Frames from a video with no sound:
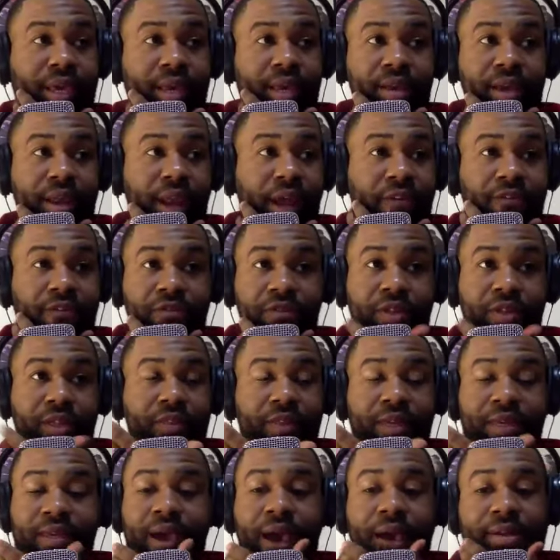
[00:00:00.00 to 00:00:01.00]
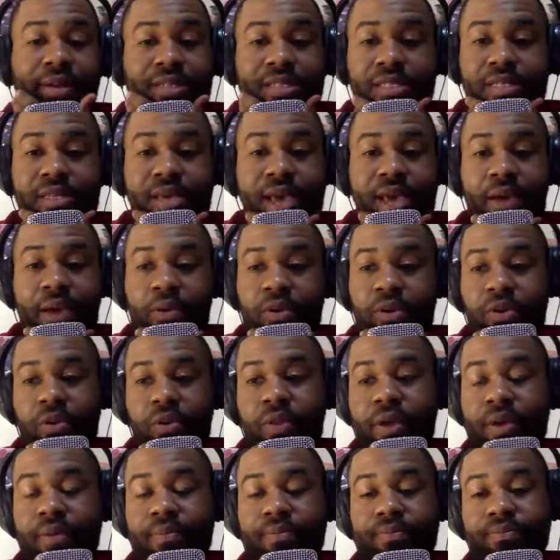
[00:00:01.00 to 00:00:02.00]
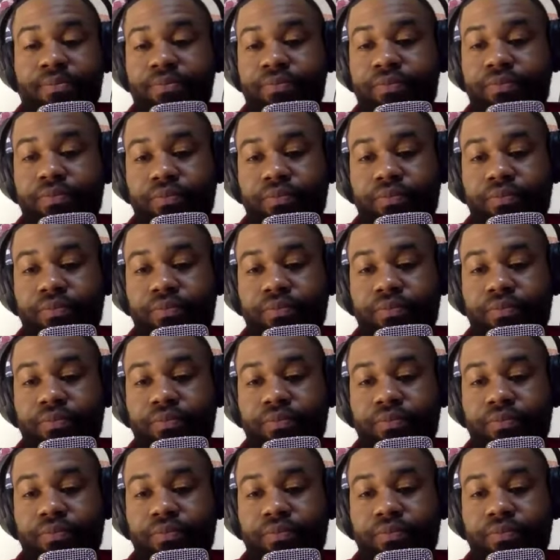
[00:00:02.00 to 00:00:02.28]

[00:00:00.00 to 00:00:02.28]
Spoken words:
And I fully think Giannis is a guy who can do that.